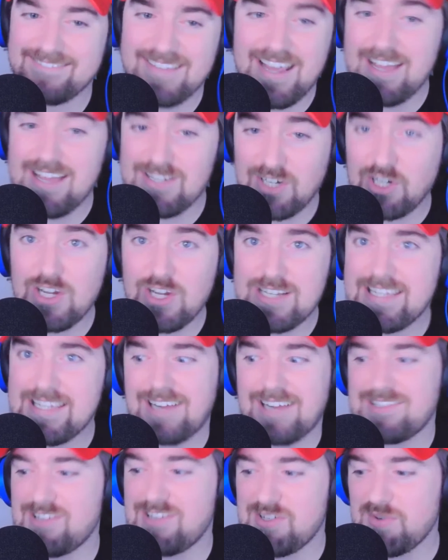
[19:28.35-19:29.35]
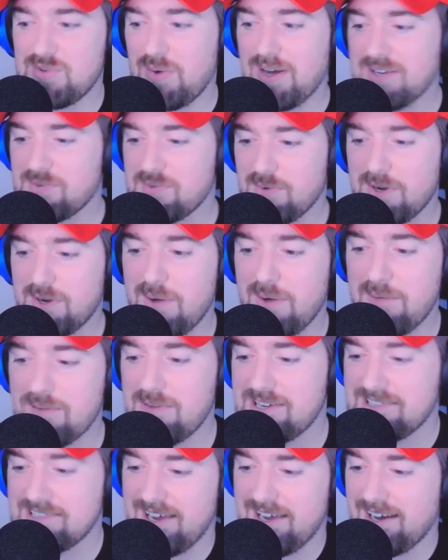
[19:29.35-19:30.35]
it's a good Texas race. What do you want
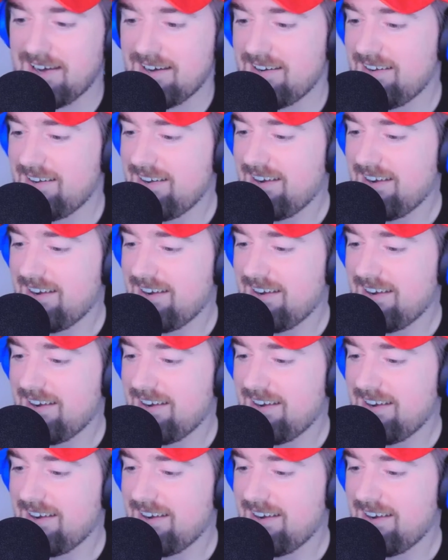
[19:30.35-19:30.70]
me to say?